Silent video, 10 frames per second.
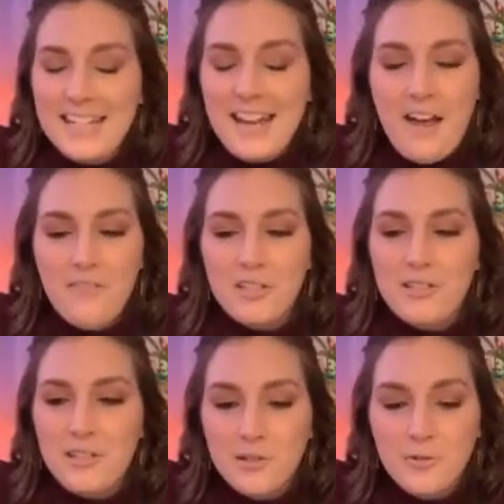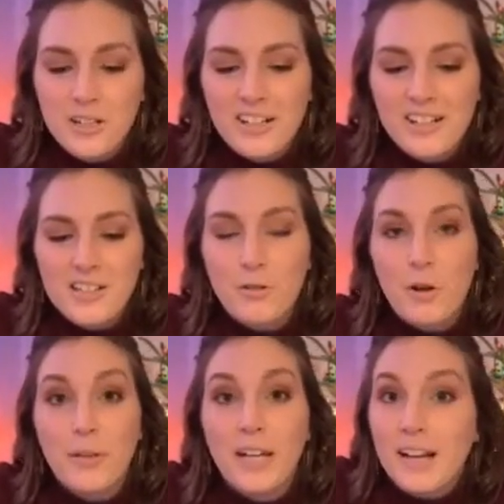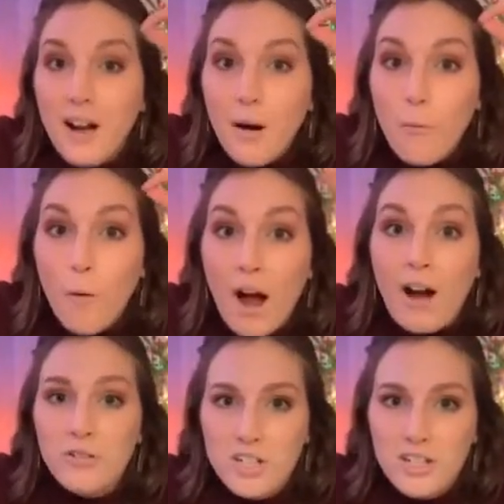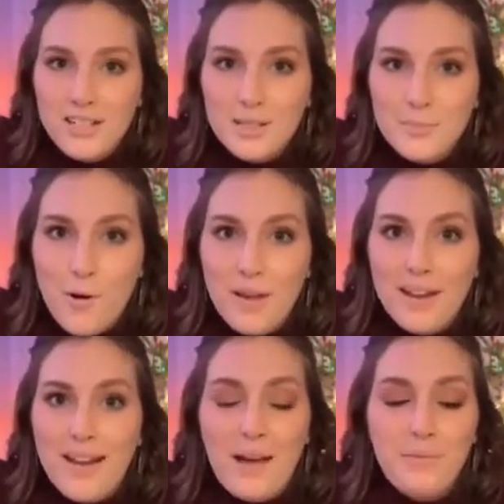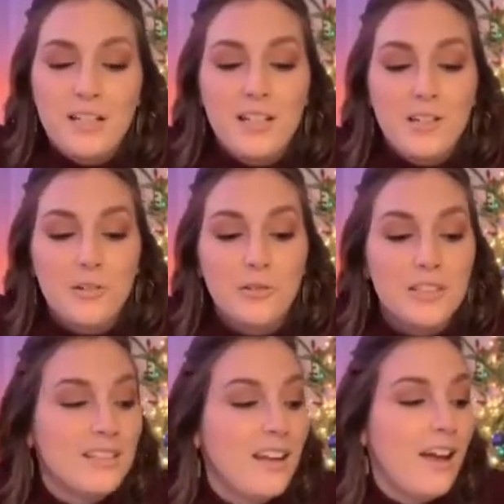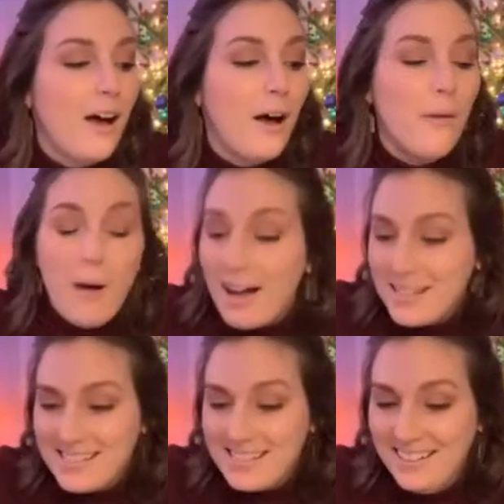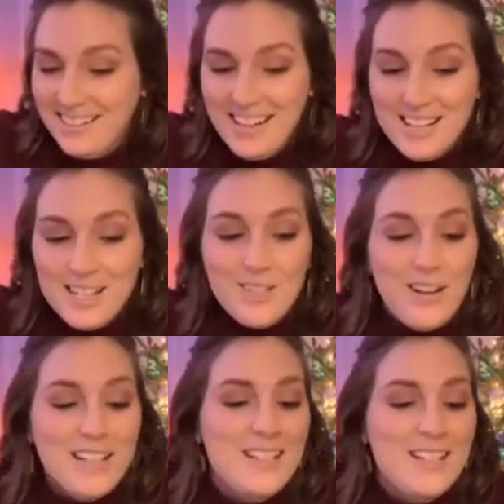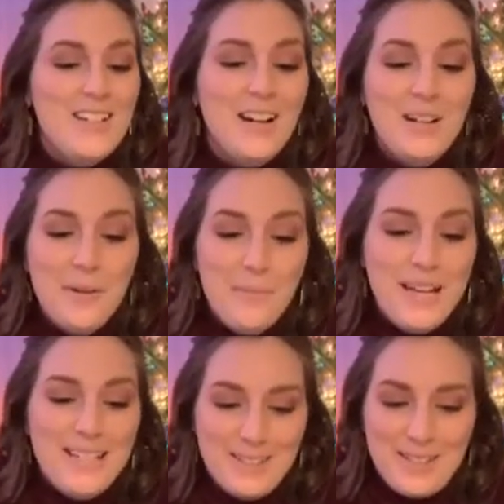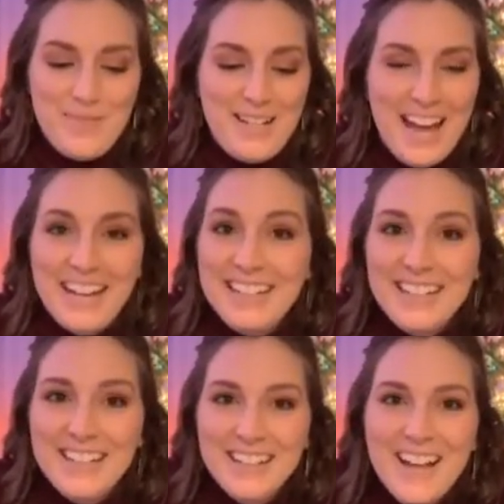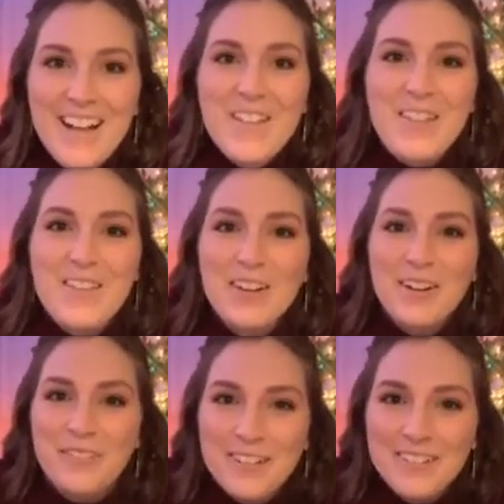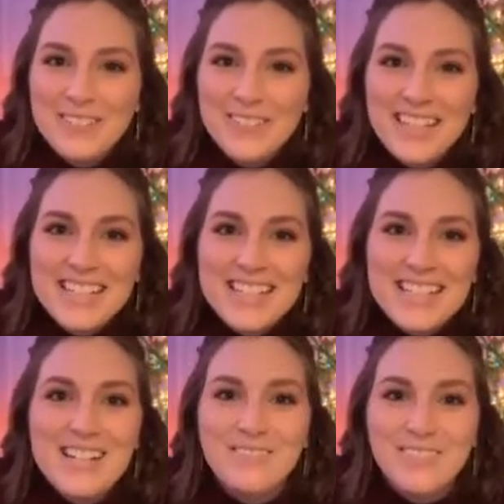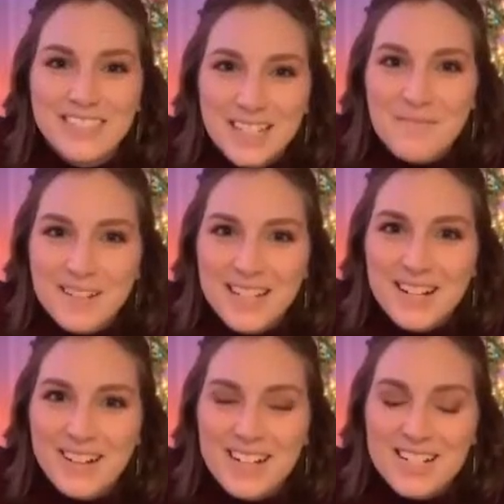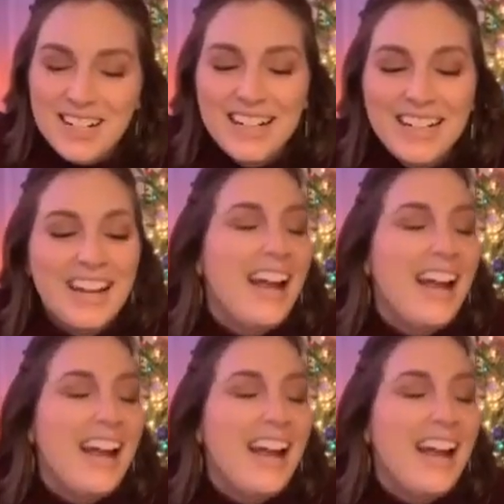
have a skewer, so I'm like, wow, genius moment, I'm going to use pasta. So I stuck a piece of spaghetti through a few of these and was going to put it in my drink.